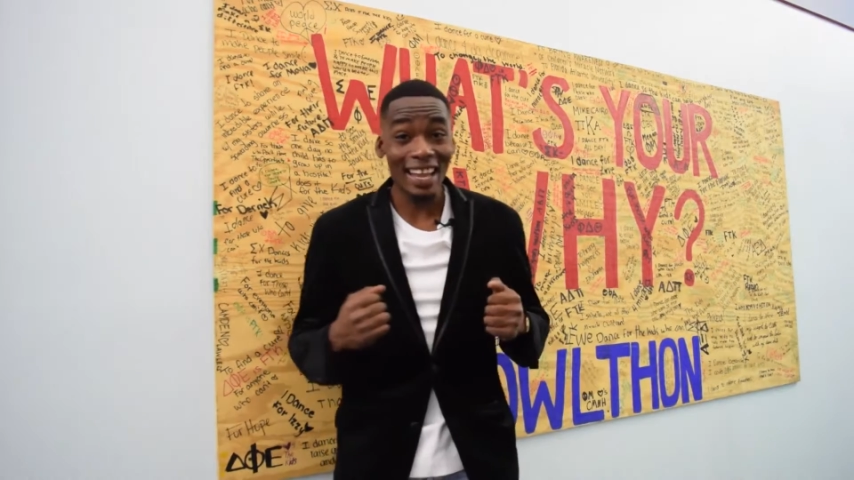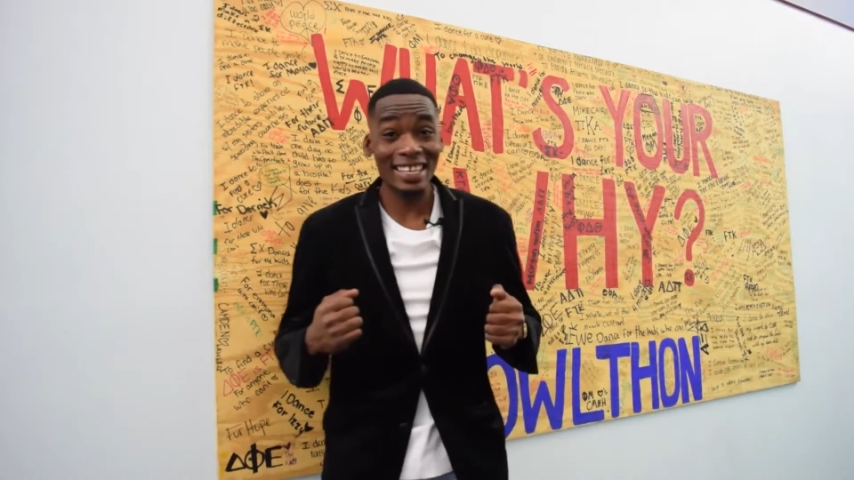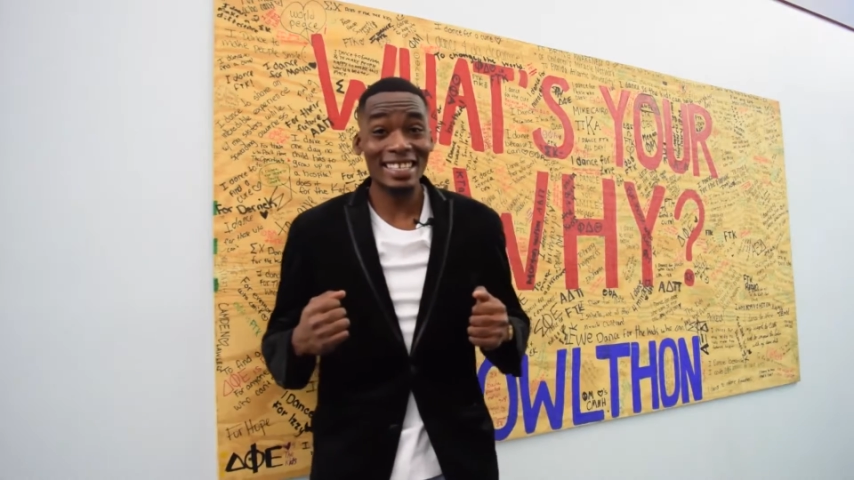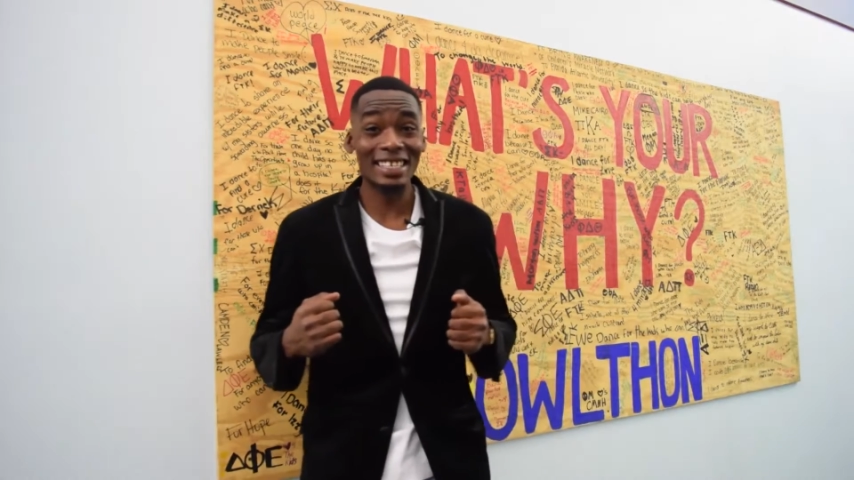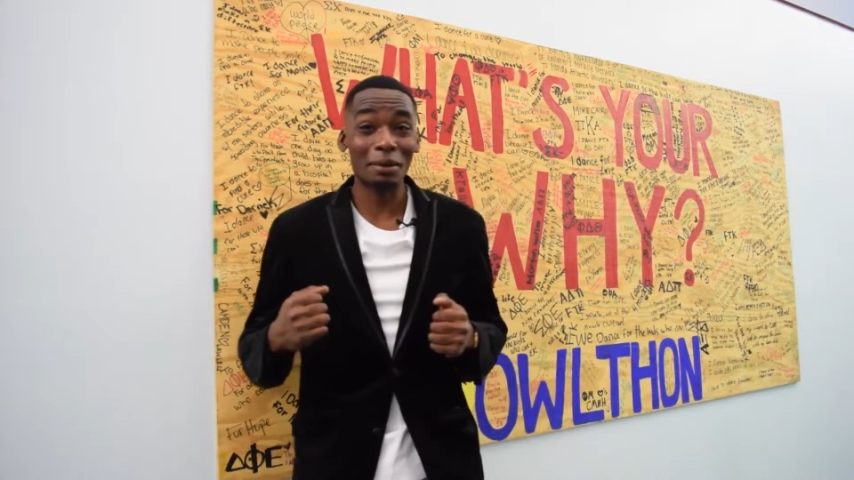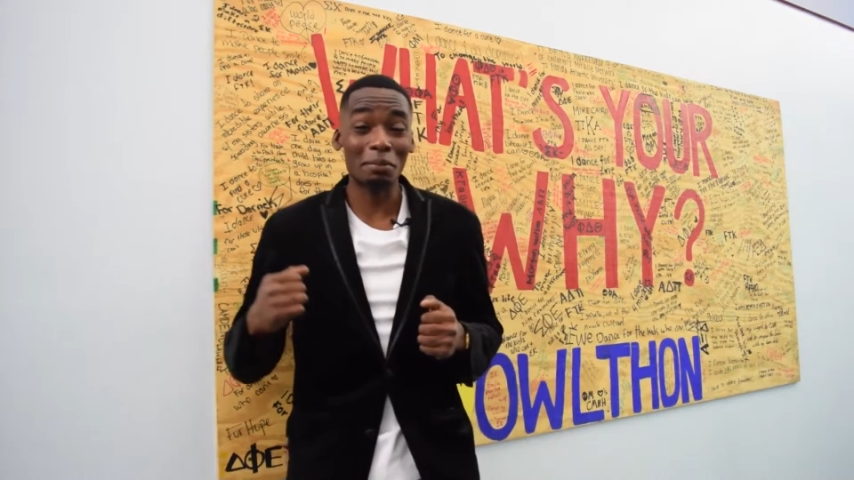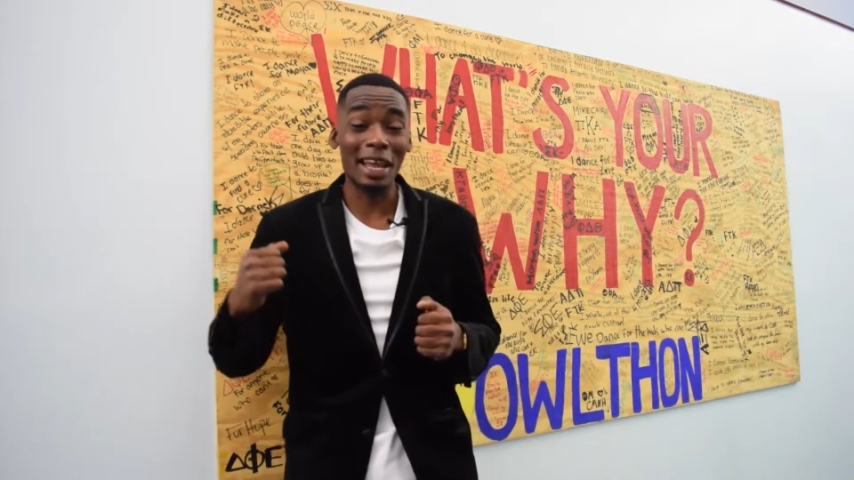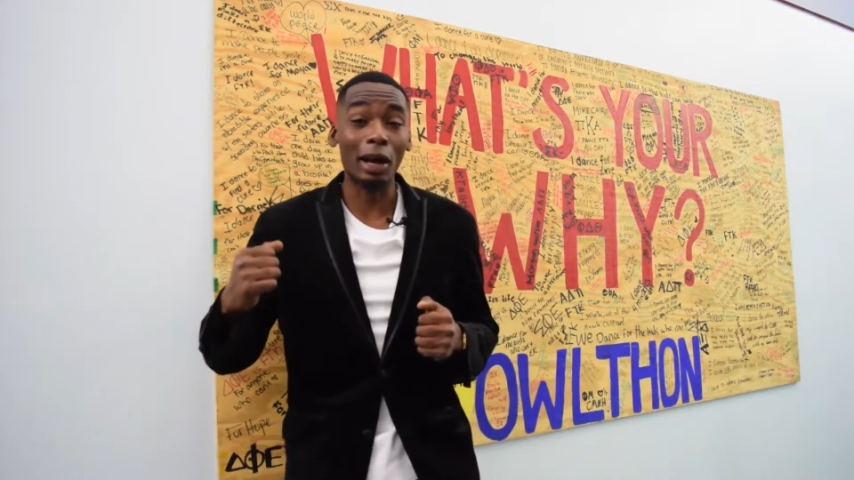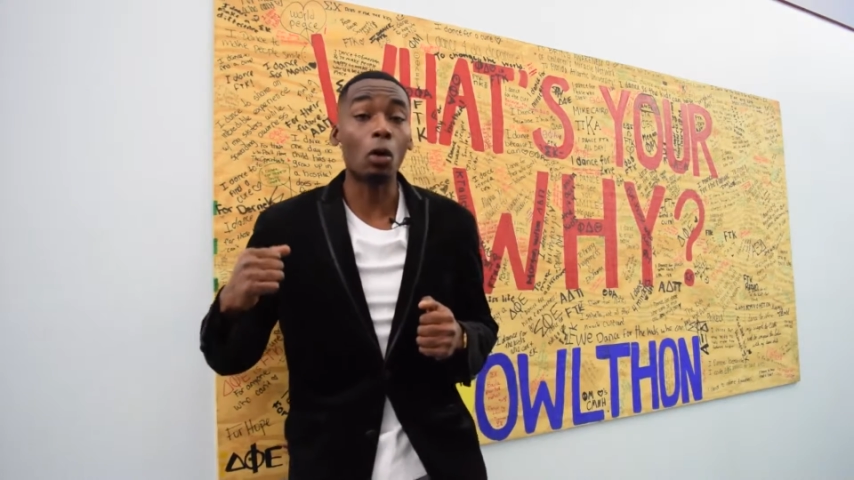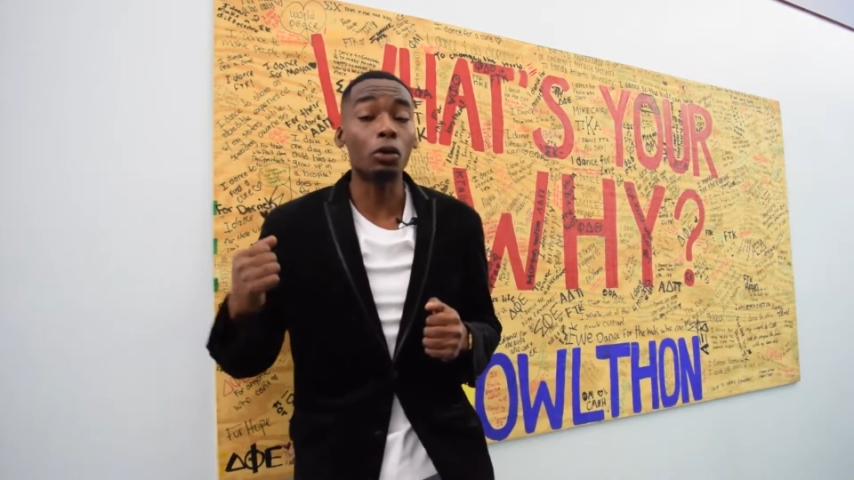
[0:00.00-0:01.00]
I ended up
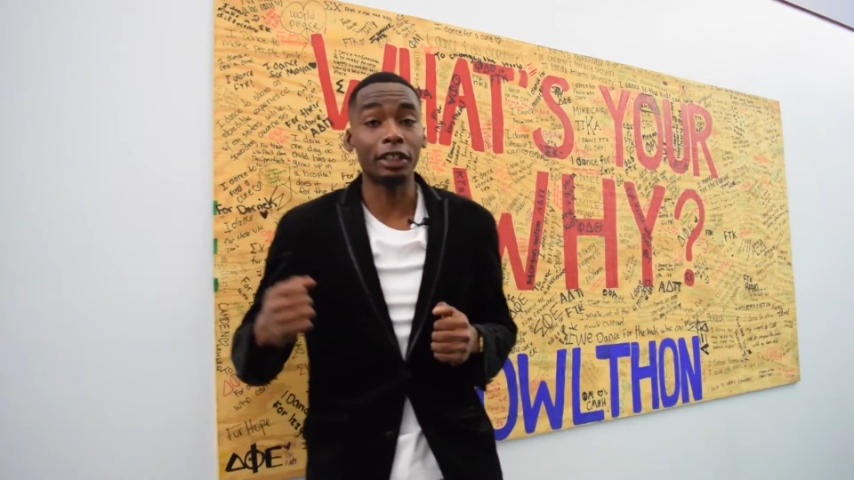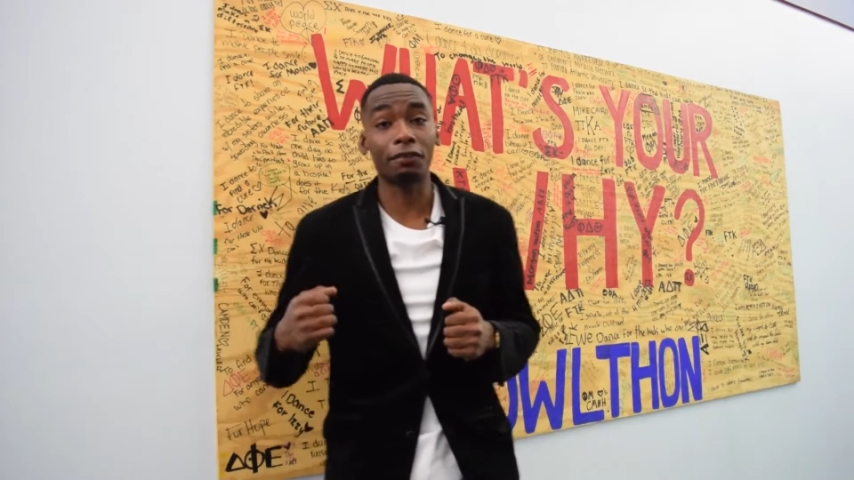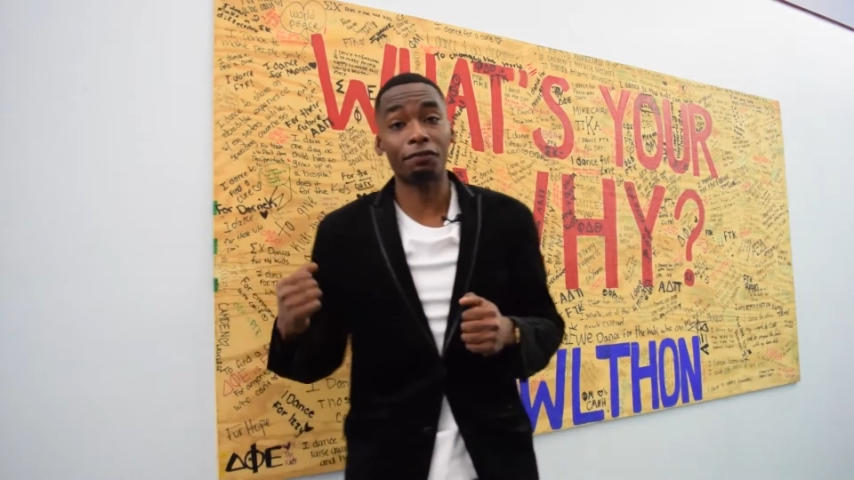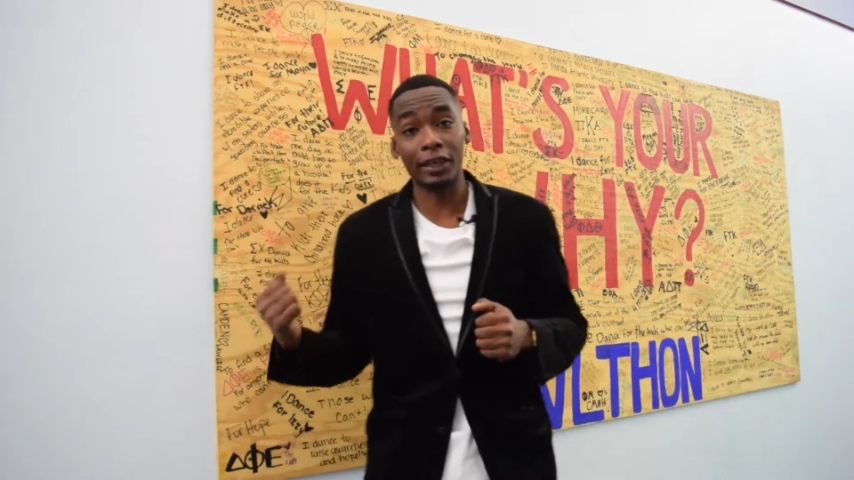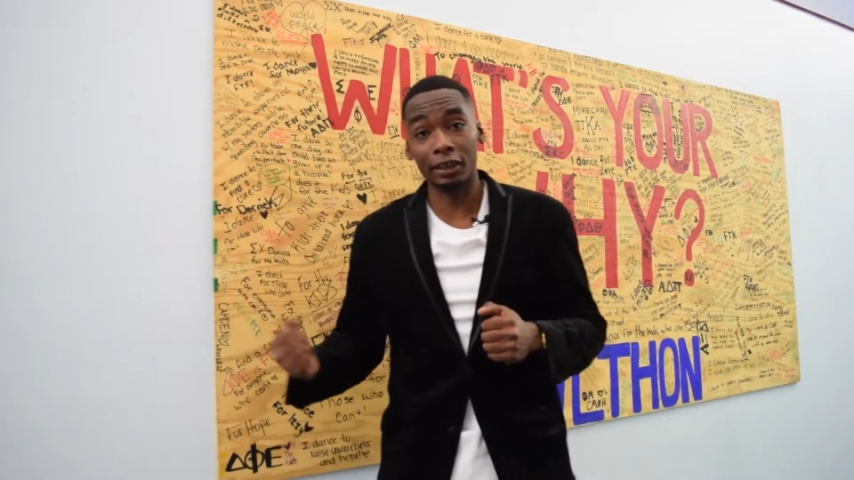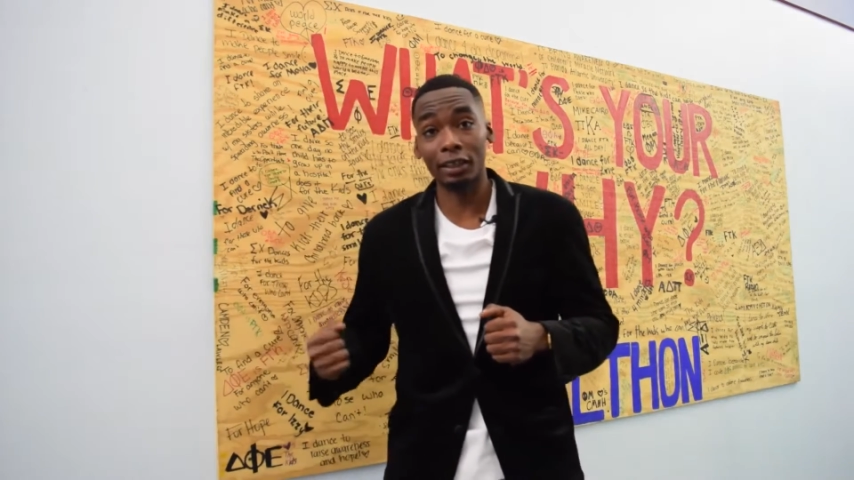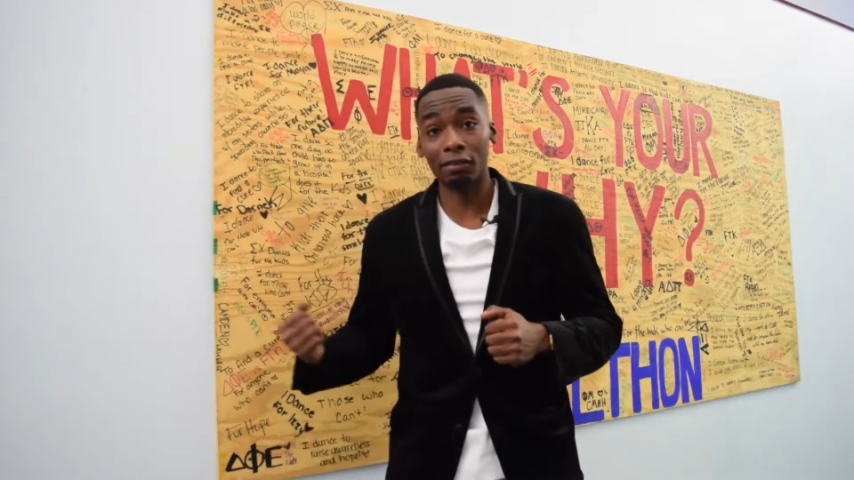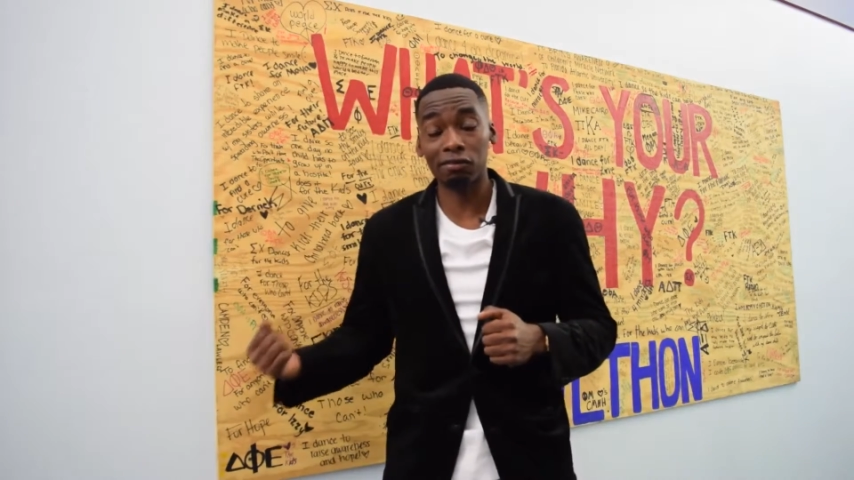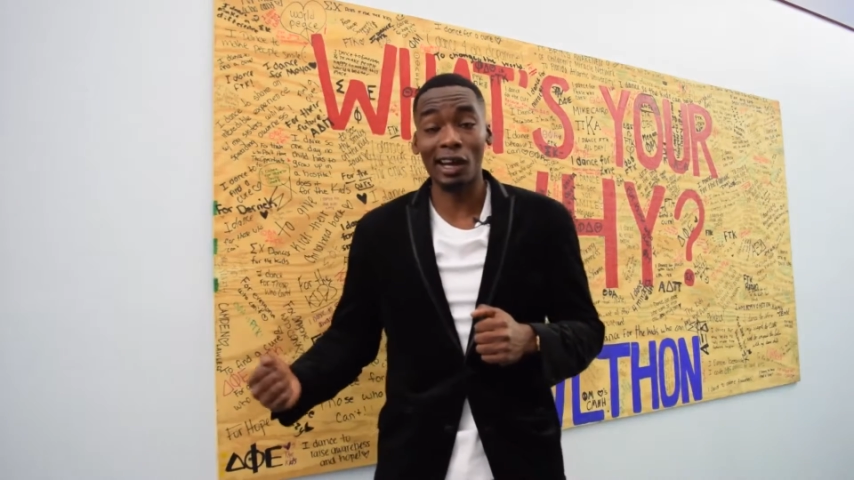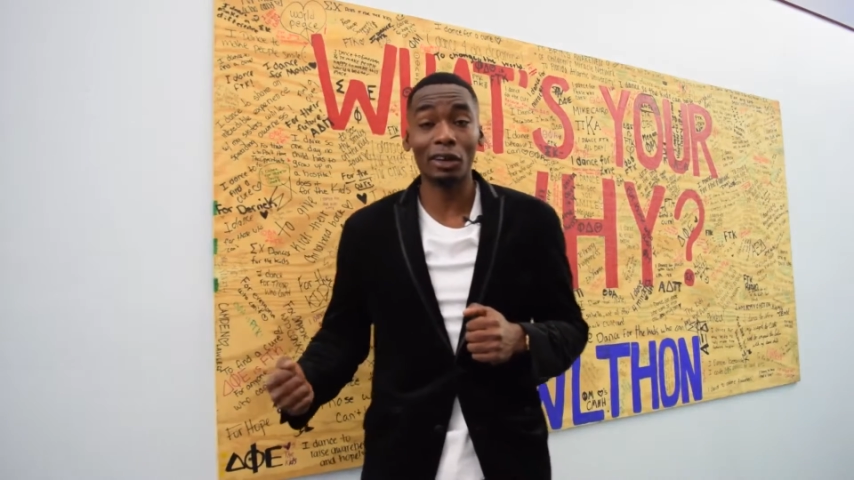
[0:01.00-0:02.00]
not only
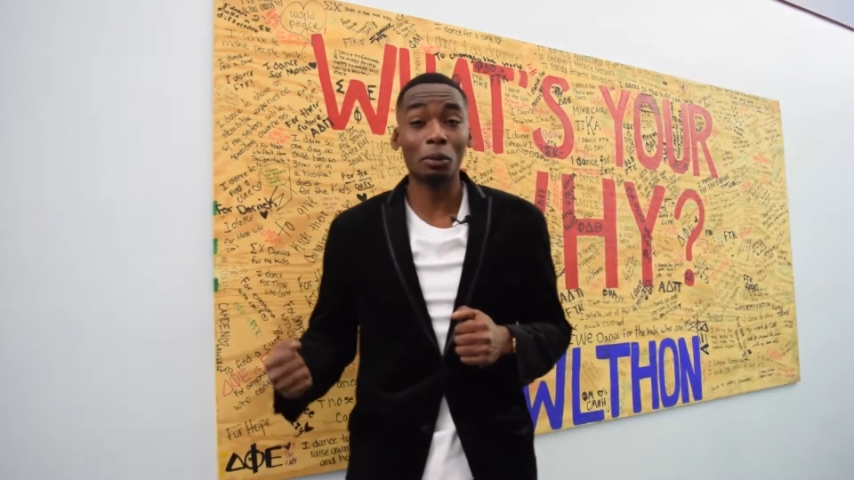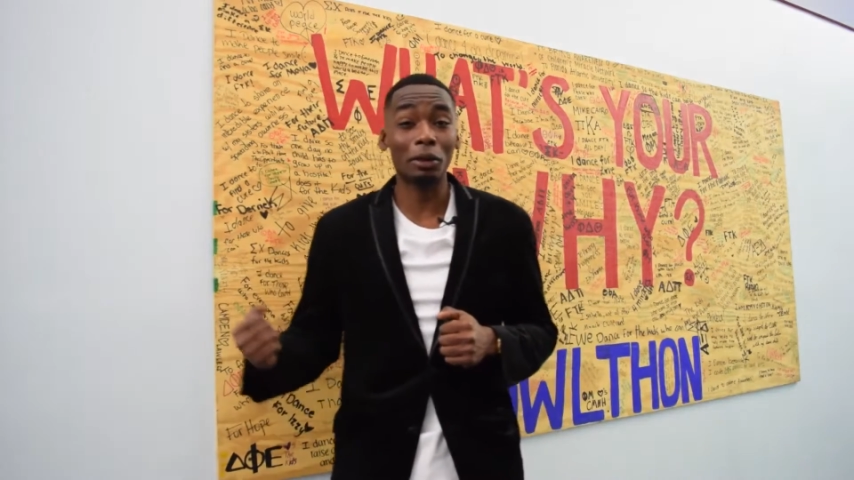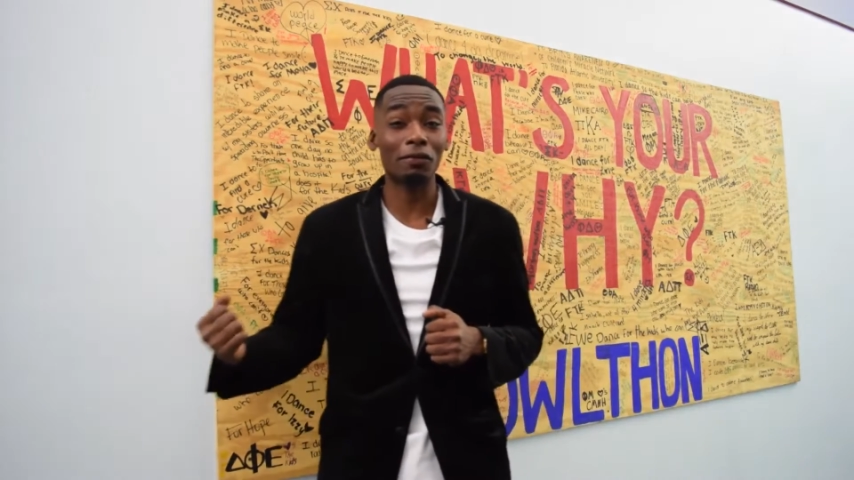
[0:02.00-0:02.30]
failing the final,